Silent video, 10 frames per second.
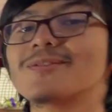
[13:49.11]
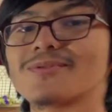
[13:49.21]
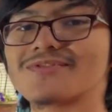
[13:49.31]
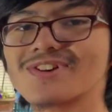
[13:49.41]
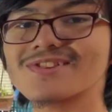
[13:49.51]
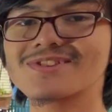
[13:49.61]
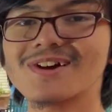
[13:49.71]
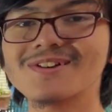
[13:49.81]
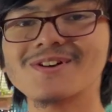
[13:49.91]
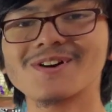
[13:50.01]
We've just
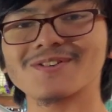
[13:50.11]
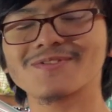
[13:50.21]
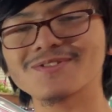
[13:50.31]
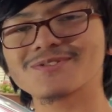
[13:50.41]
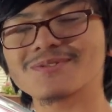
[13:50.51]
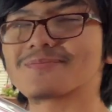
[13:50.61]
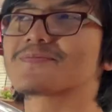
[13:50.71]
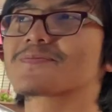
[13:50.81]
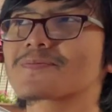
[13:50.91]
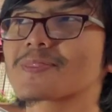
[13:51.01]
done our first,
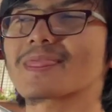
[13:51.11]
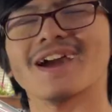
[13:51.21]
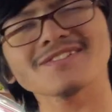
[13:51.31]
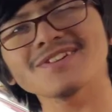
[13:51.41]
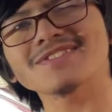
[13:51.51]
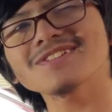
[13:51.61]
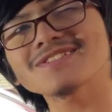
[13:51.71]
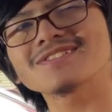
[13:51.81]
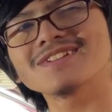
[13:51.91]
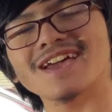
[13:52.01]
actually I think,
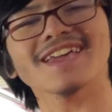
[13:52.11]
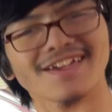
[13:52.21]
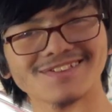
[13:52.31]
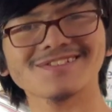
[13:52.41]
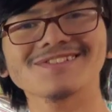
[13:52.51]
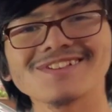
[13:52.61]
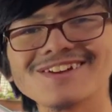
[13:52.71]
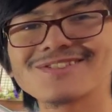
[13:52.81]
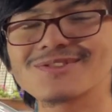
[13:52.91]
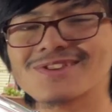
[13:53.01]
yes.
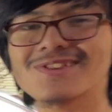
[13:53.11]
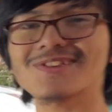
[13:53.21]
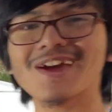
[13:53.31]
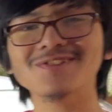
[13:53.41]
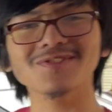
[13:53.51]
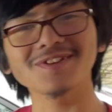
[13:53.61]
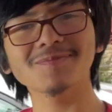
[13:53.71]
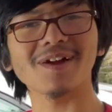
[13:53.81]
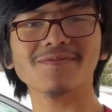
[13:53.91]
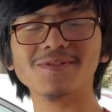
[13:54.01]
So this is actually
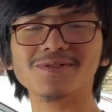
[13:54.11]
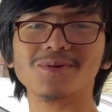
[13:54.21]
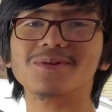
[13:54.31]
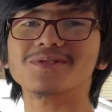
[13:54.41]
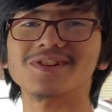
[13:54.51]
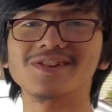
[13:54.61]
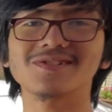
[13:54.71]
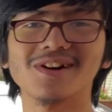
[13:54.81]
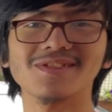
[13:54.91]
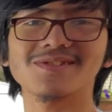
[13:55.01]
my first oil
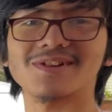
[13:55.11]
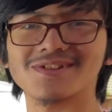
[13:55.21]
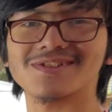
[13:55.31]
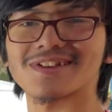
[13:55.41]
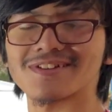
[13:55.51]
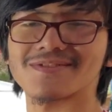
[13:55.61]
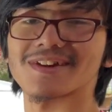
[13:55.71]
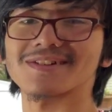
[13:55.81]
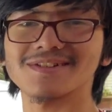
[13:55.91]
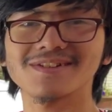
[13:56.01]
change on this Hyundai Santa Fe.